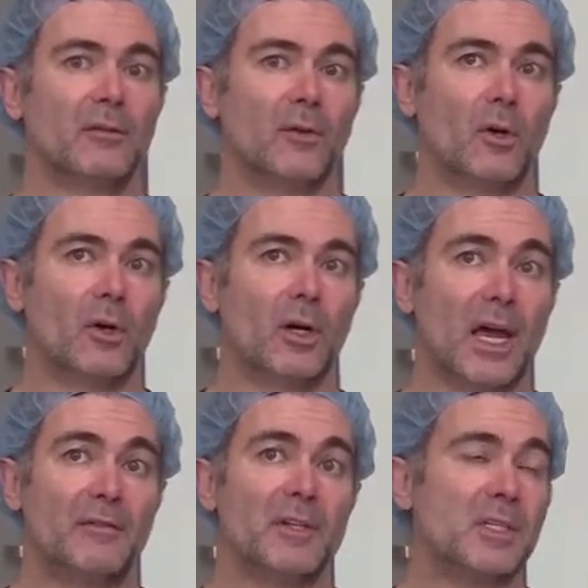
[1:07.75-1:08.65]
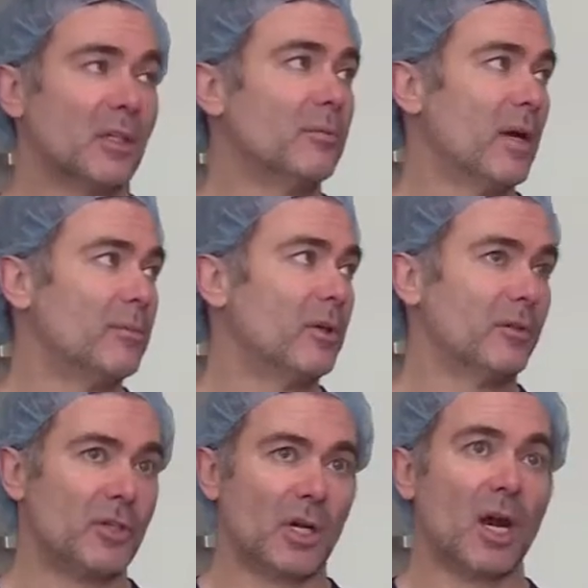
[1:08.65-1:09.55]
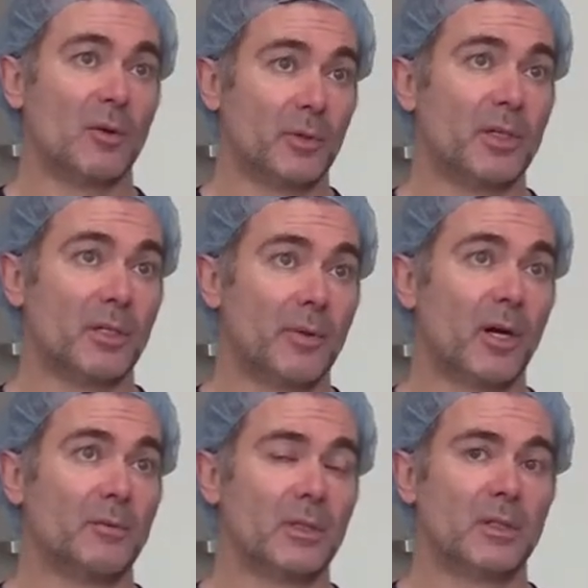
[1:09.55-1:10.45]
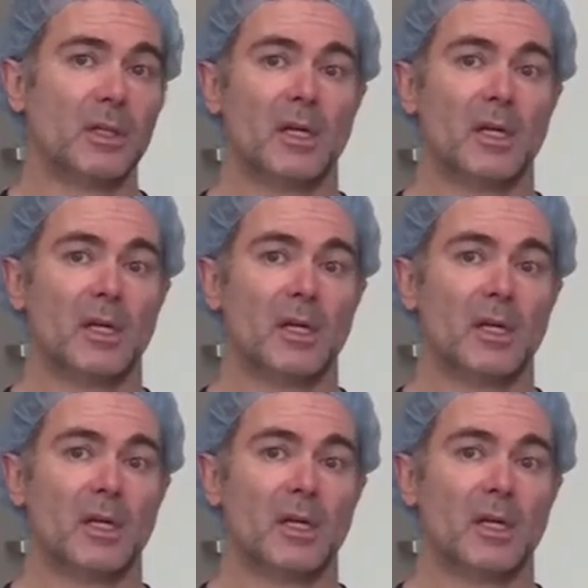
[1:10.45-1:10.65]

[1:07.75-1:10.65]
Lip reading: for every single member of Chicago Police Department.